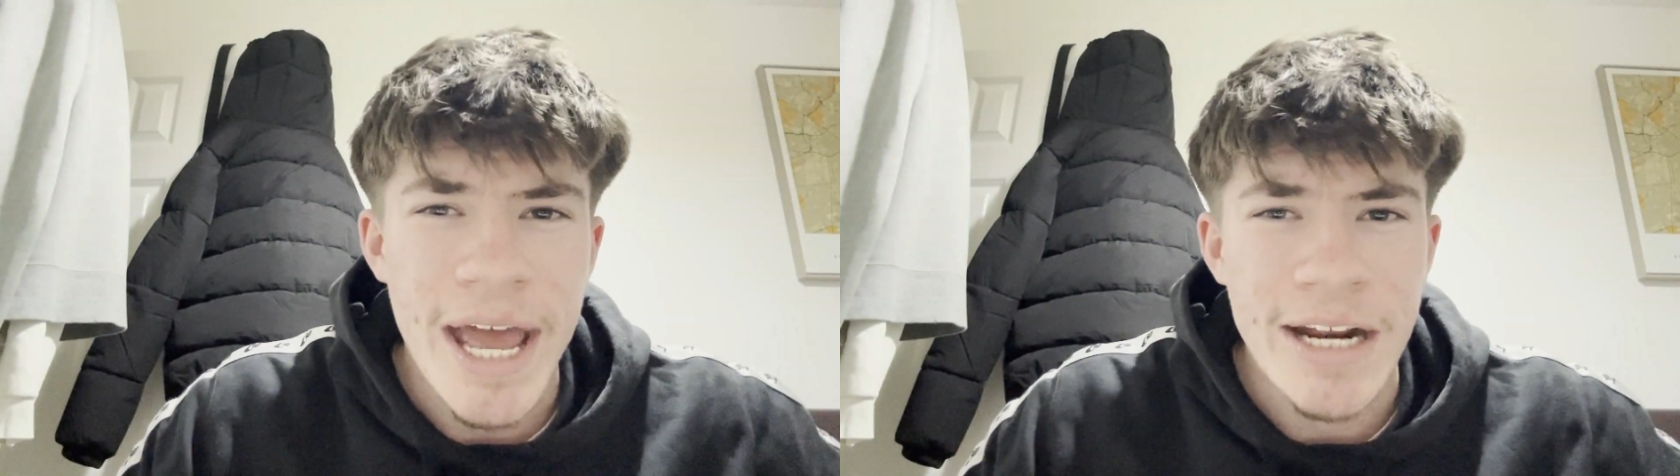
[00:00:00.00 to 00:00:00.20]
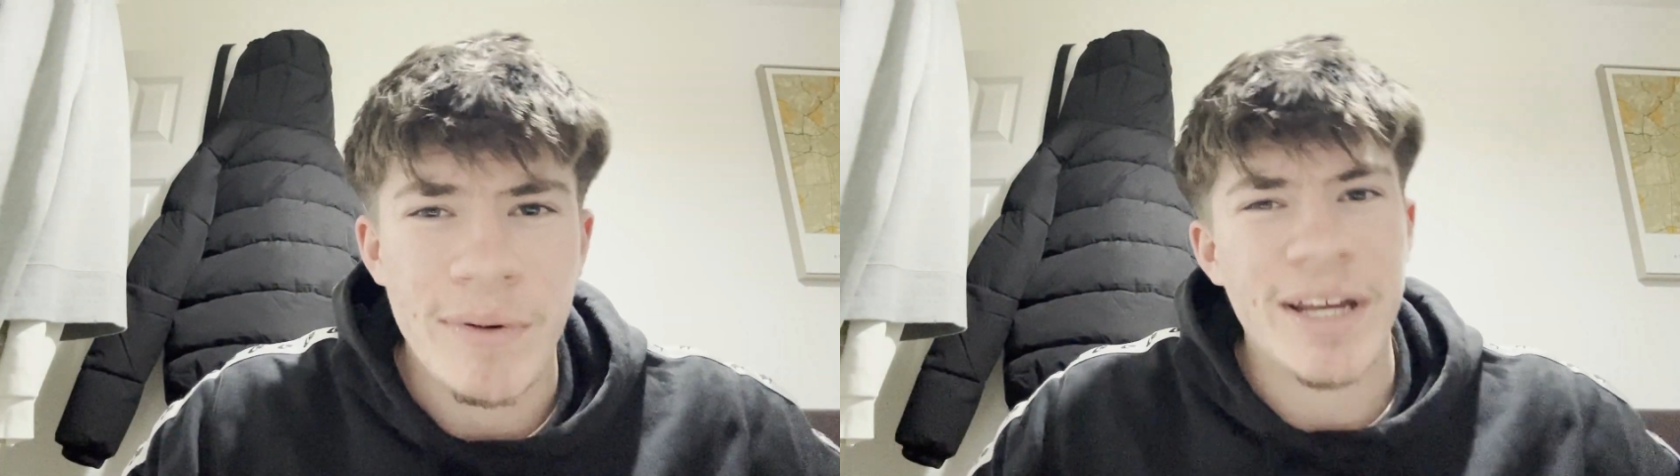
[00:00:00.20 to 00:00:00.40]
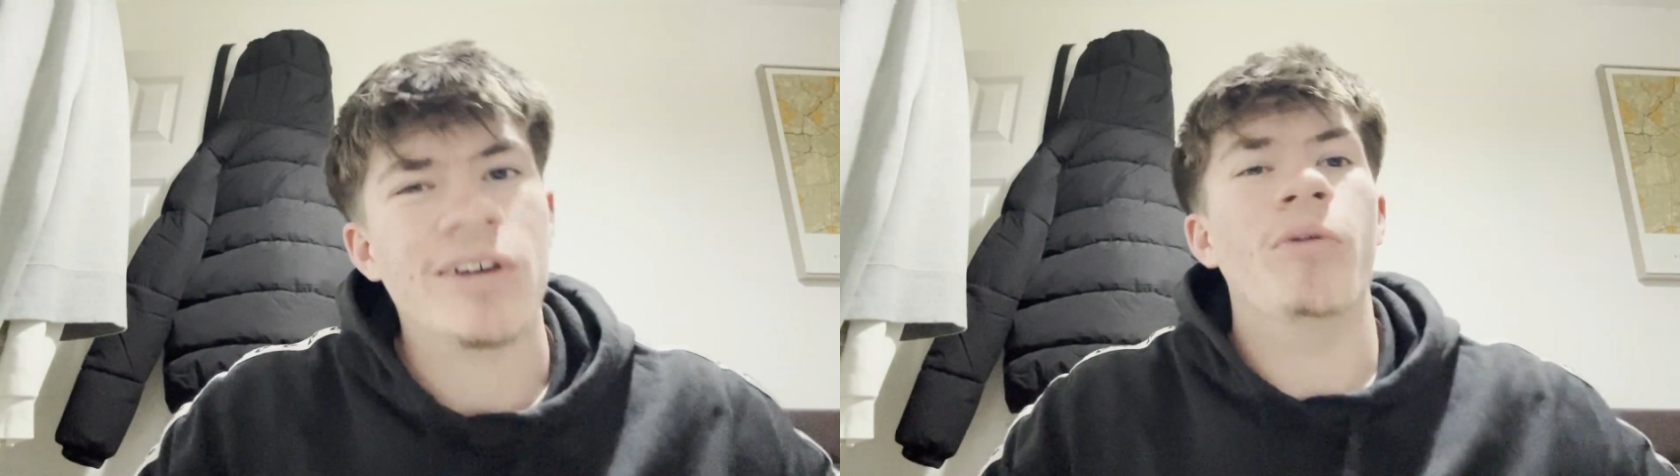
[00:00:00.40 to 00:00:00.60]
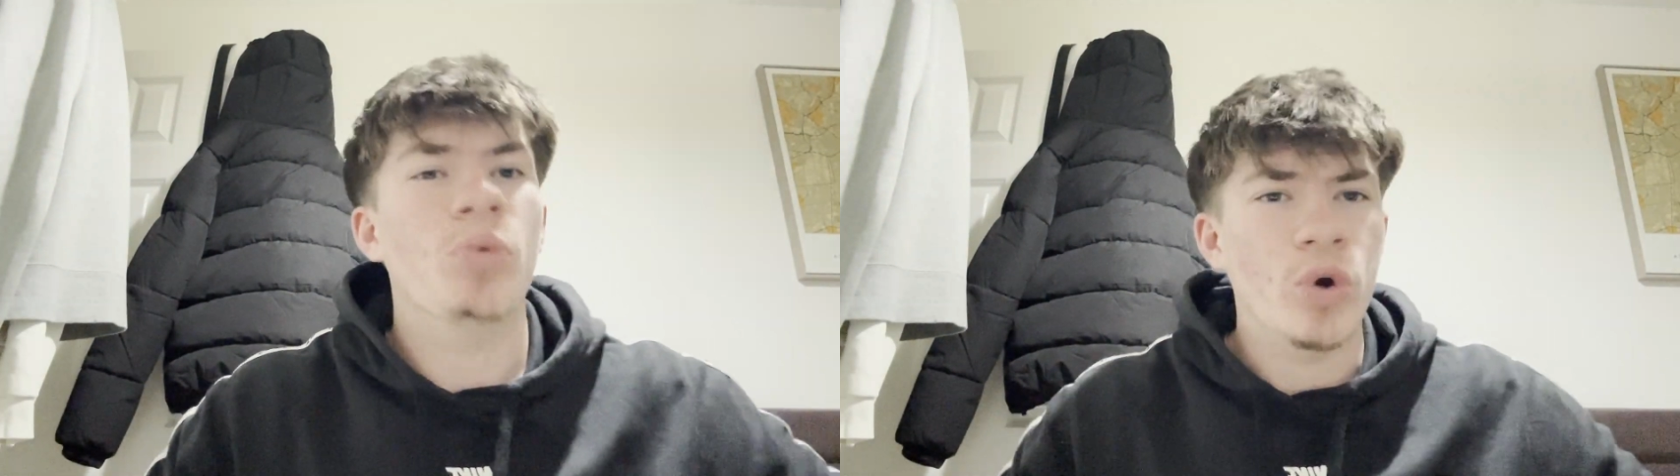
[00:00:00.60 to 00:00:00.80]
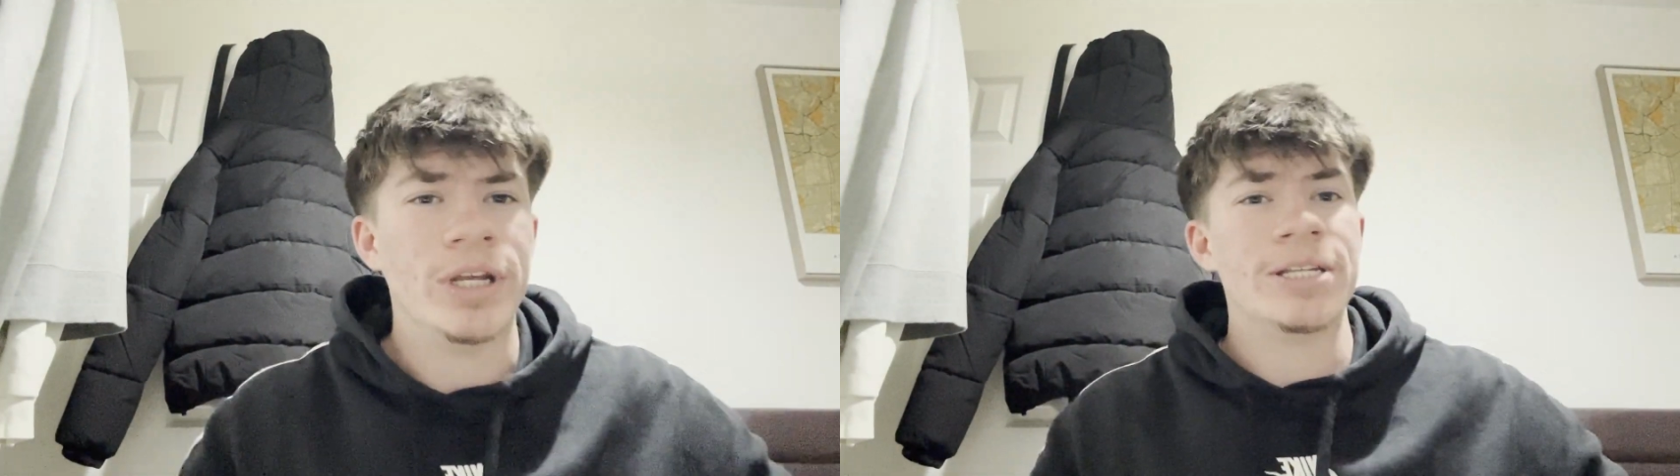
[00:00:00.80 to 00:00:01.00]
anyway and got a
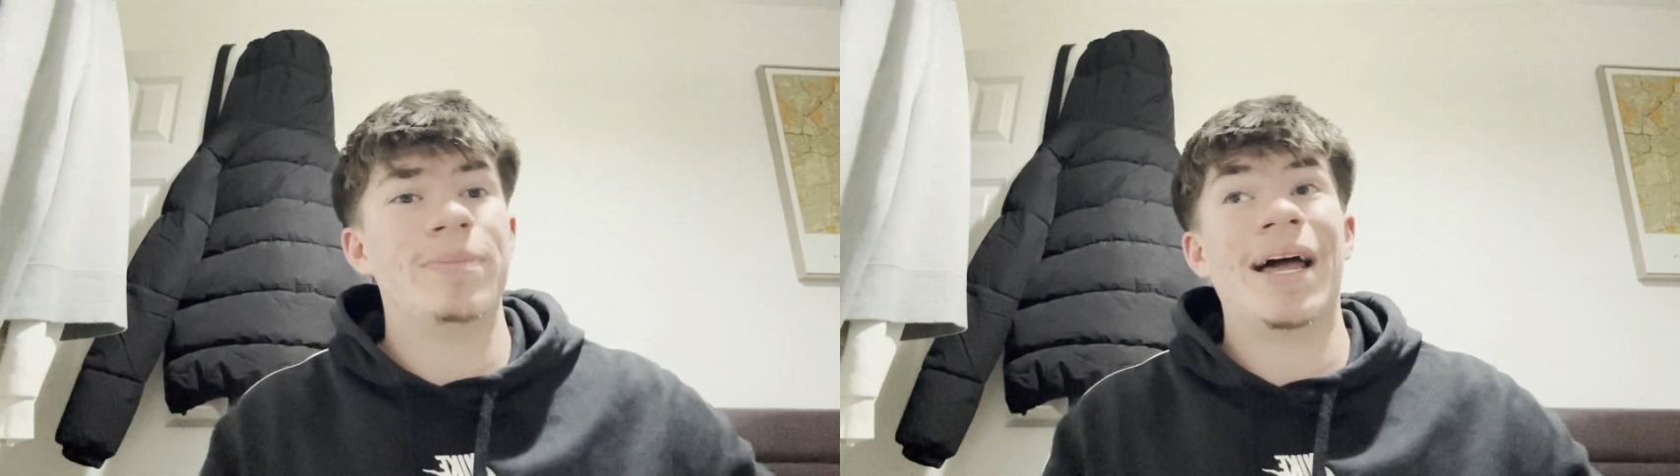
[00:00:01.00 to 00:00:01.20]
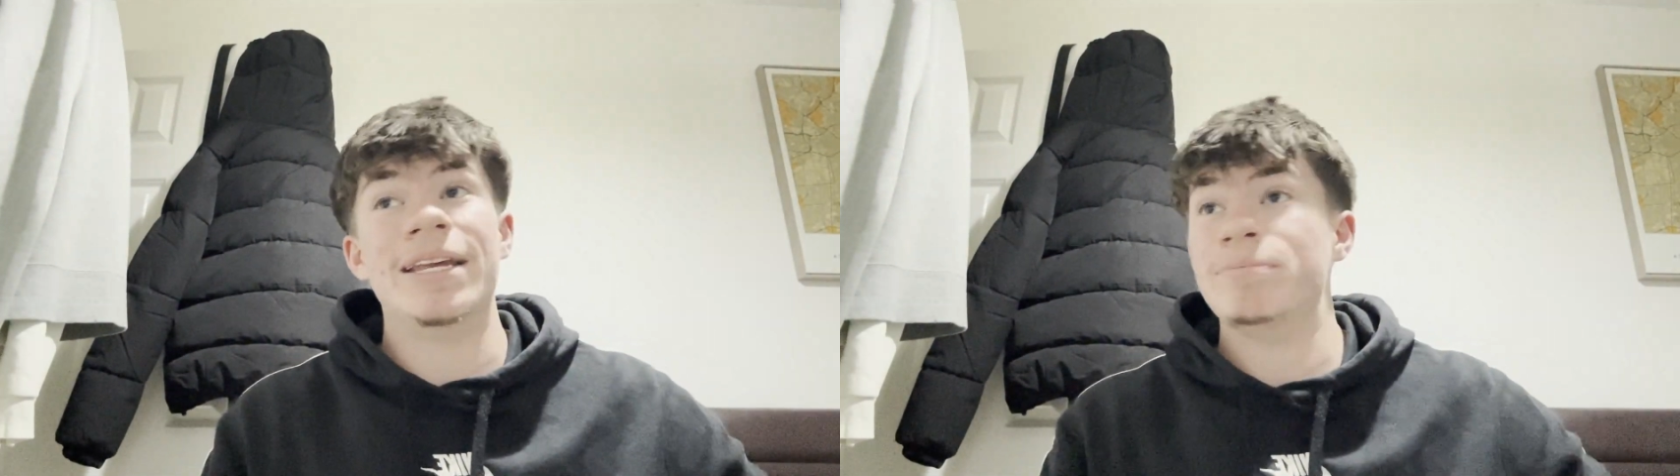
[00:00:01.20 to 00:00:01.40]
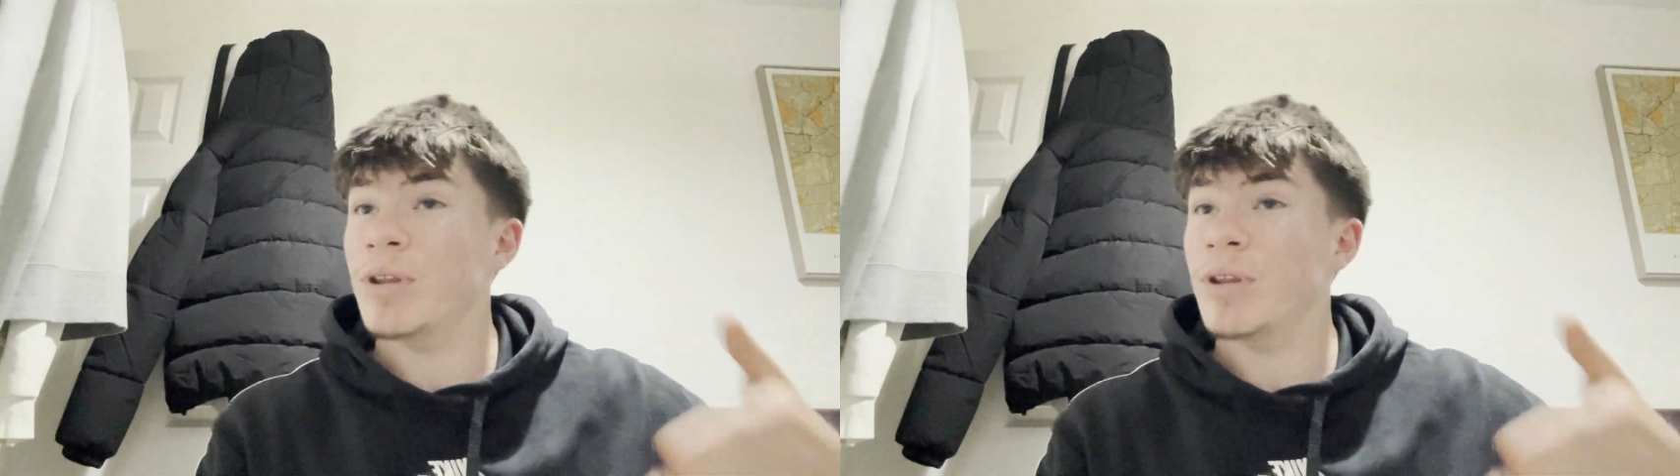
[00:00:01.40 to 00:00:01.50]
point against Palace,